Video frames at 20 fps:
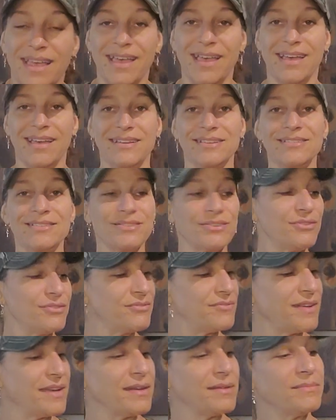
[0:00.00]
Hey, soul
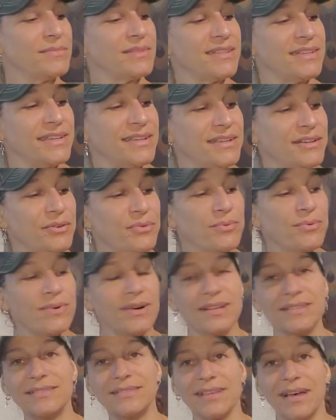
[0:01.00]
family,
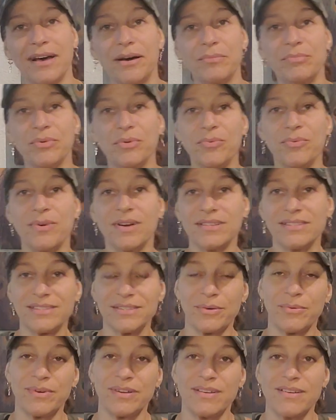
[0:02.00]
what's up? What's
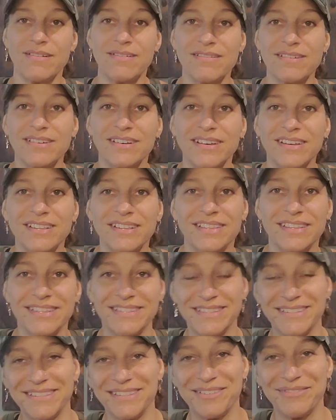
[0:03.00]
going on?
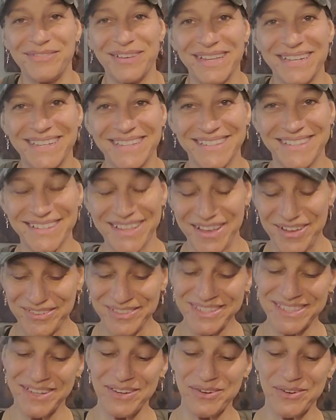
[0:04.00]
This is the Phoenix
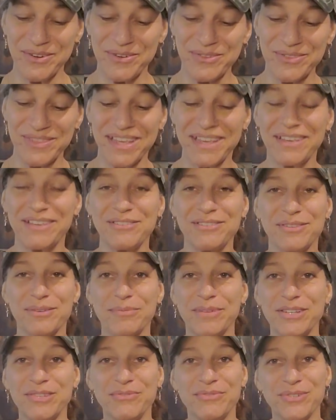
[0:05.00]
Cloud Tarot. Thank you so
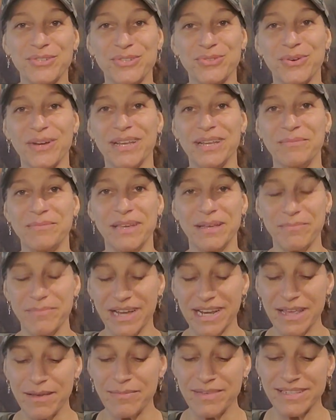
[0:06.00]
much for joining me. My
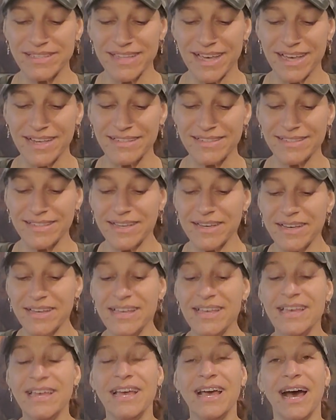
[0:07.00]
name is Isa.
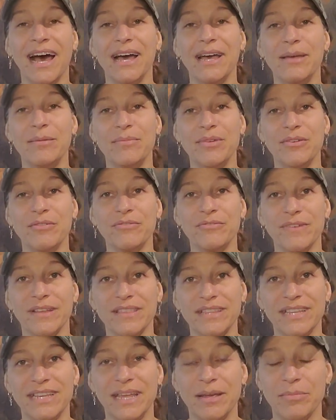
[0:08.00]
I am your
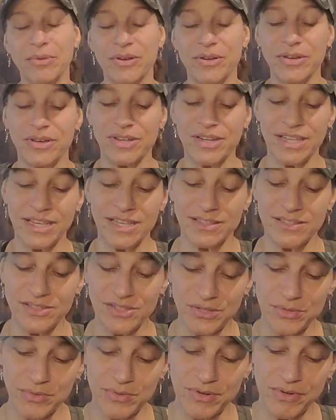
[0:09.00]
friendly neighborhood
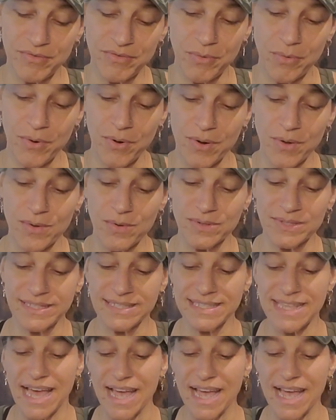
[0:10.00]
intuitive oracle /